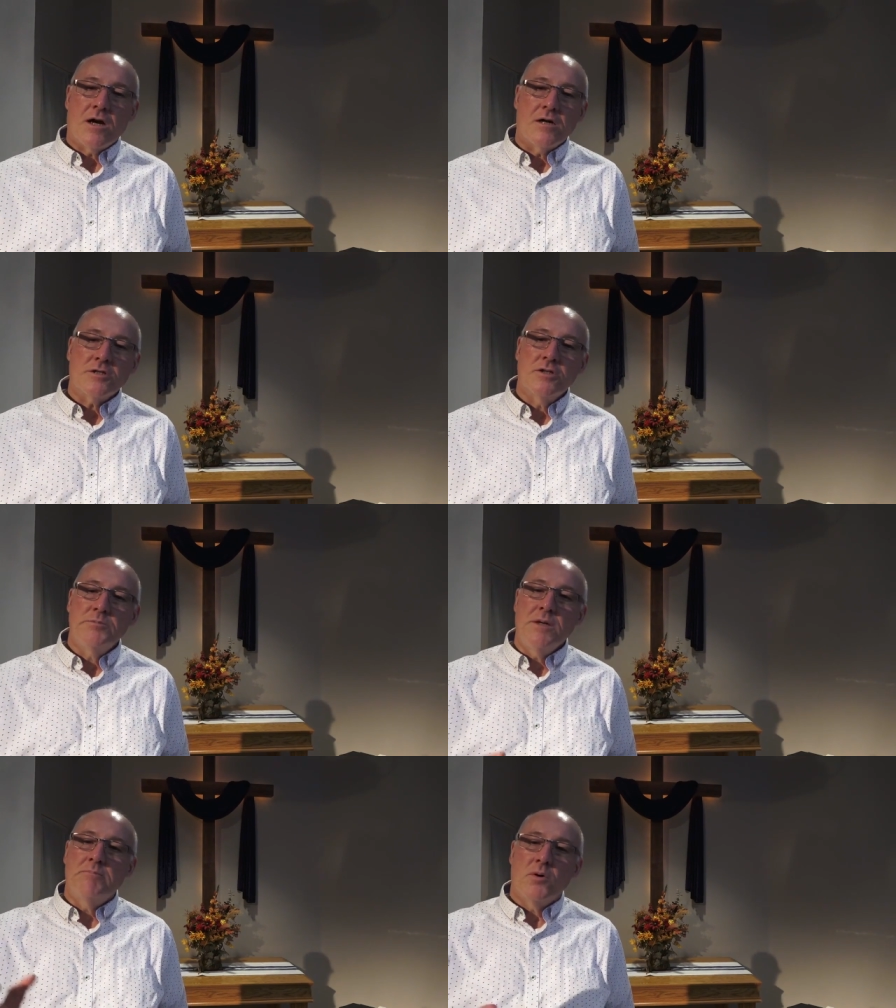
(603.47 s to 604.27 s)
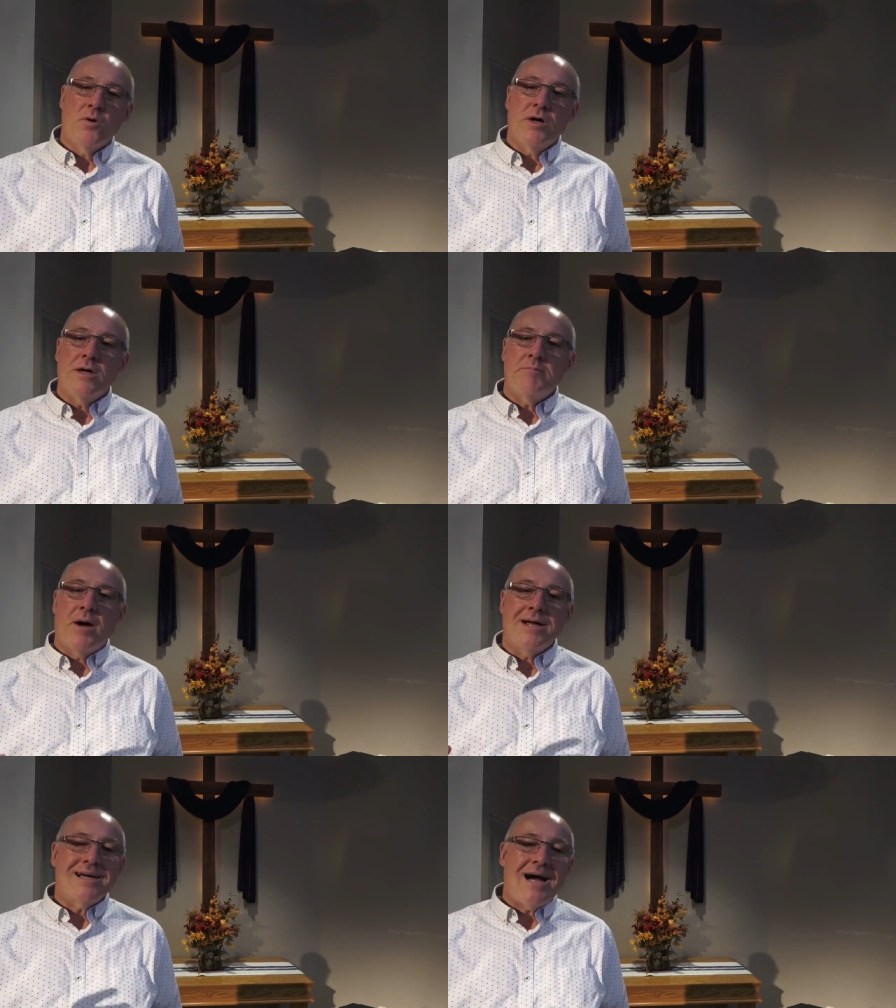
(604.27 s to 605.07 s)
heart should be buoyed
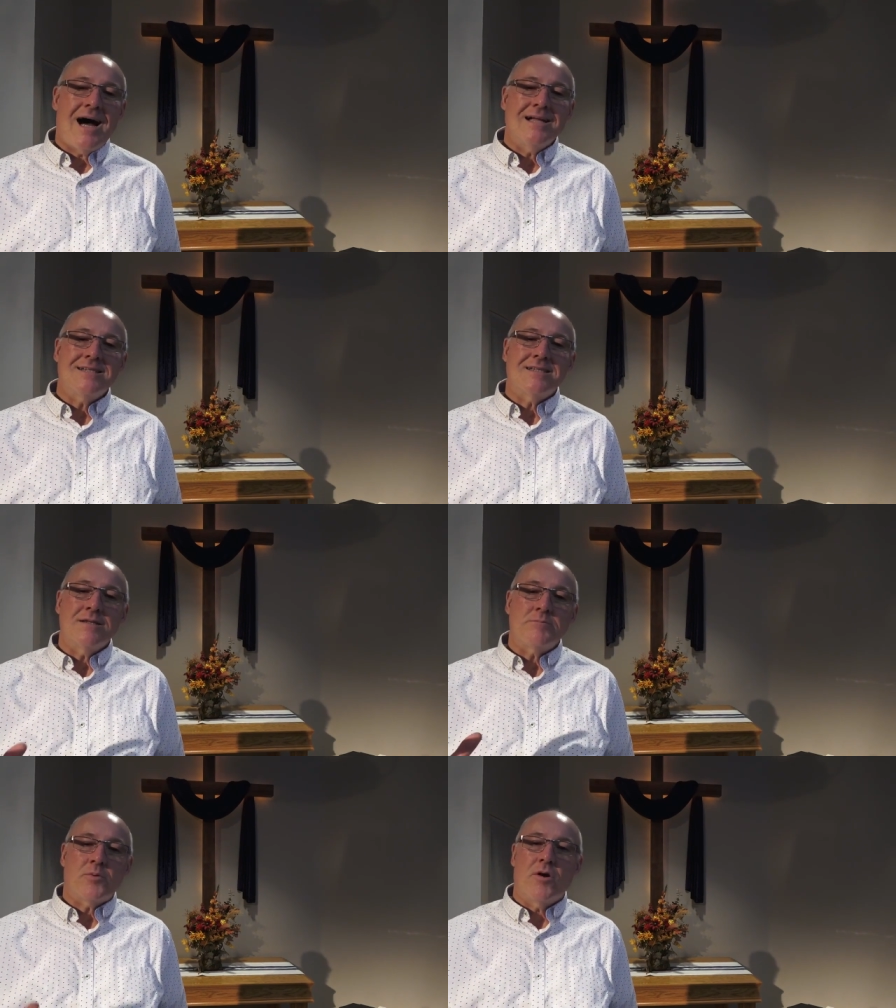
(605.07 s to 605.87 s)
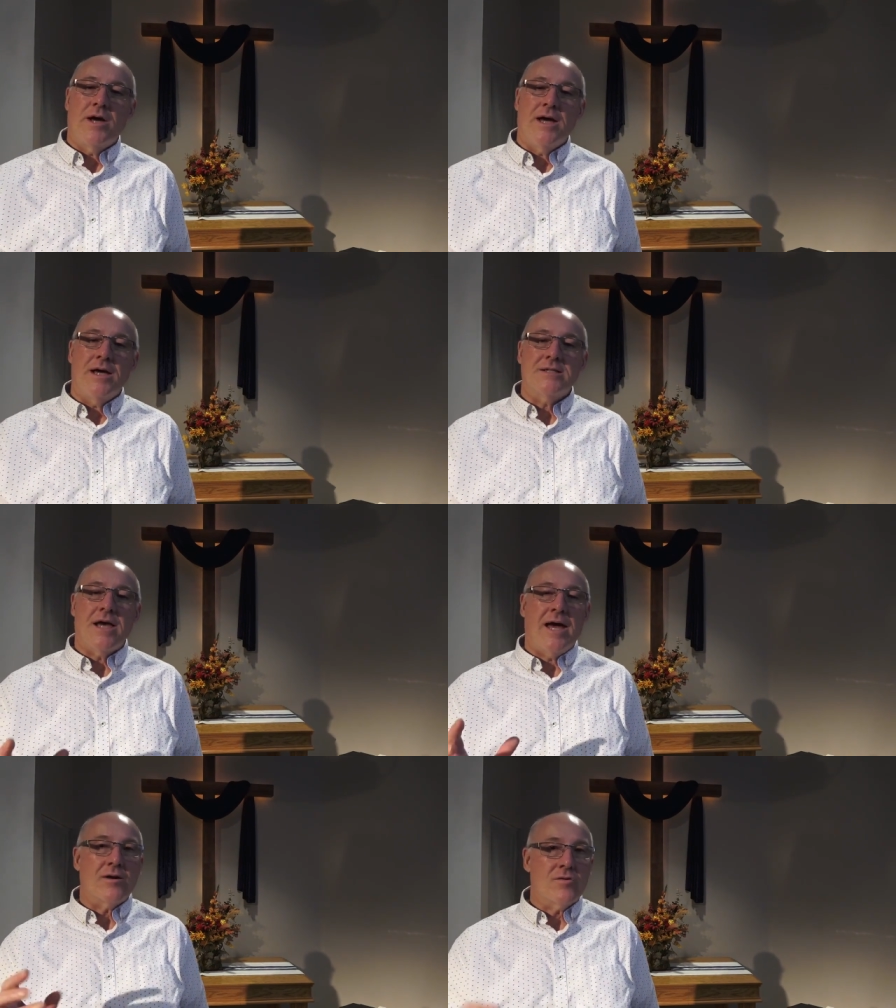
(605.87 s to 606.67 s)
by constant praise
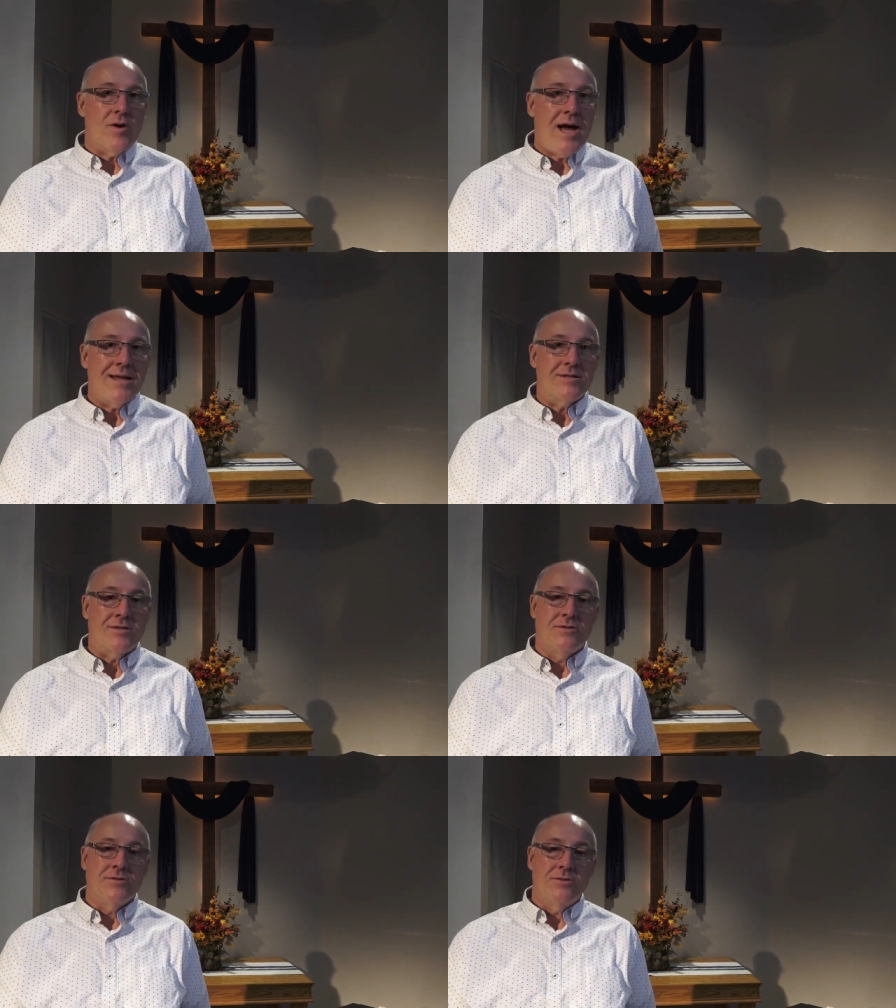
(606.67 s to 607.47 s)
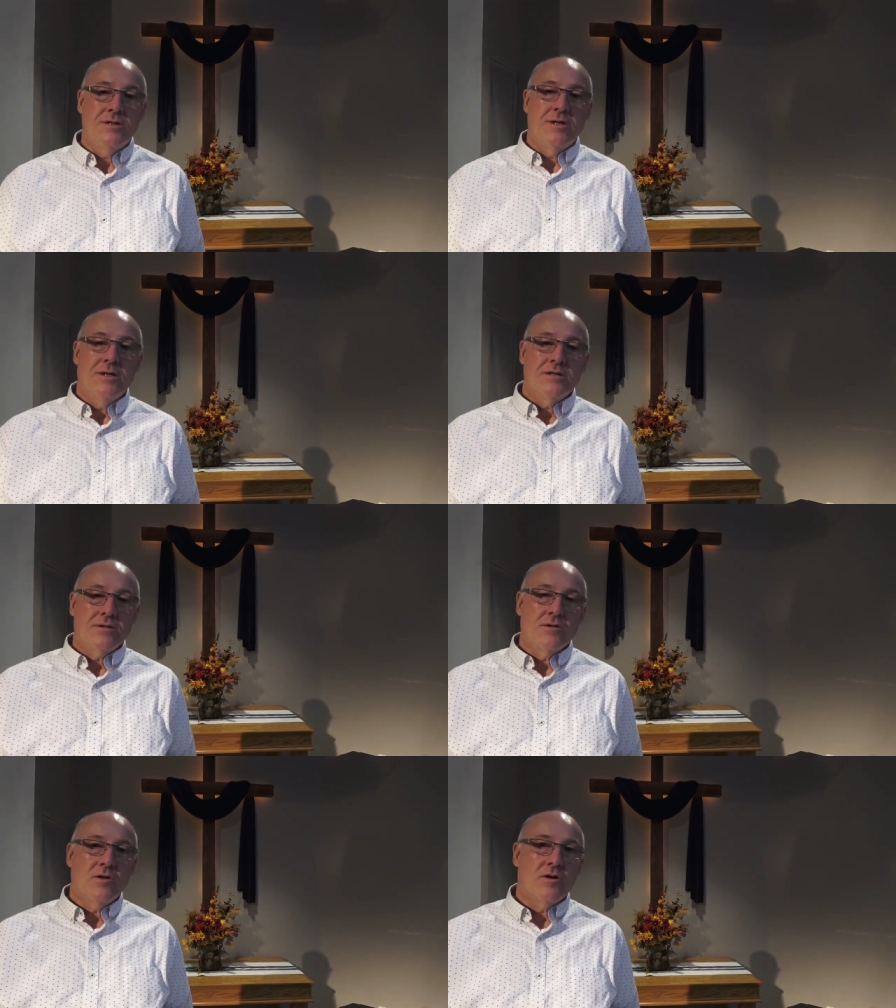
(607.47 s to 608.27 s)
and gratitude
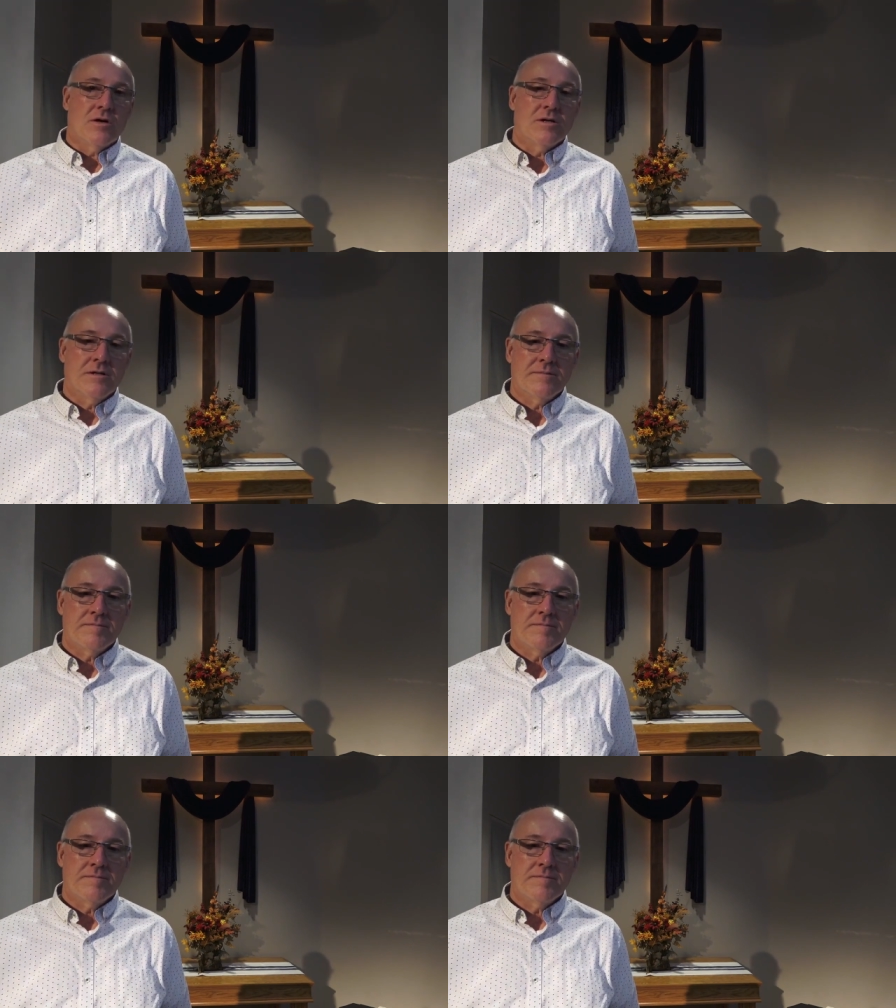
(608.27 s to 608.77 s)
to the Lord.